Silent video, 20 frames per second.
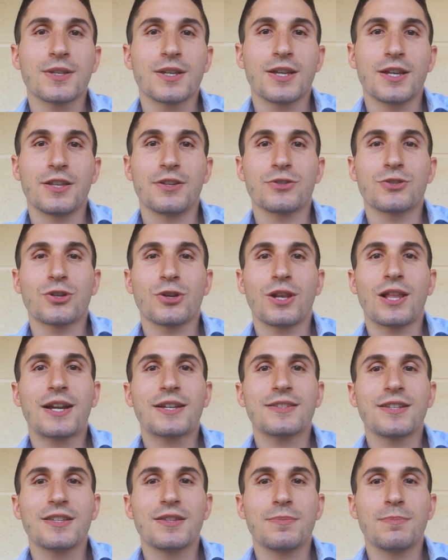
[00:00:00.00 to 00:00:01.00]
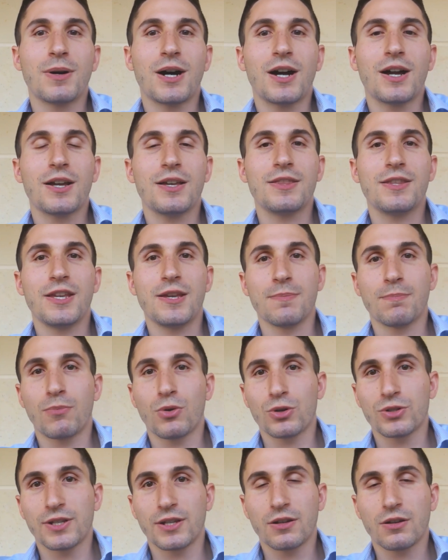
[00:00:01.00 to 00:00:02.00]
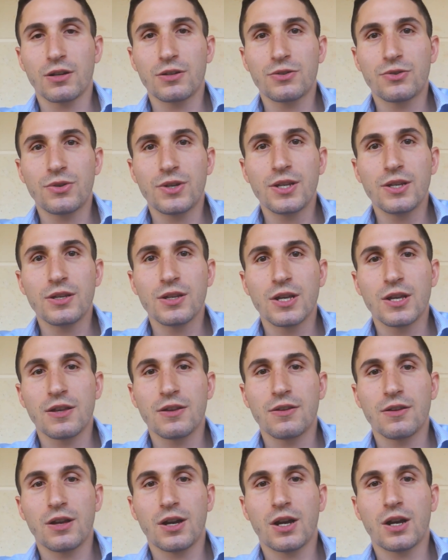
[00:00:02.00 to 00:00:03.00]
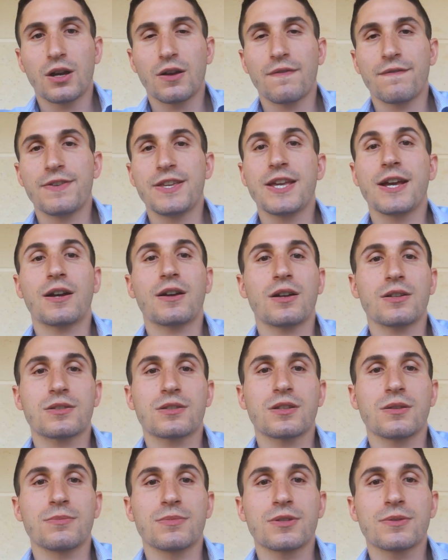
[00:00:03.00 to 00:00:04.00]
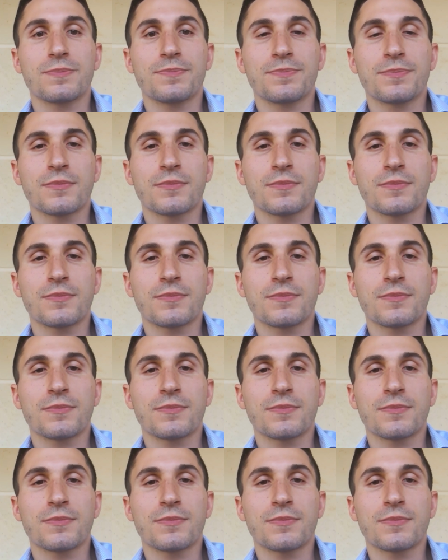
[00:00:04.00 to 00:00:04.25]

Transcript: It is collected by the importing country via customs.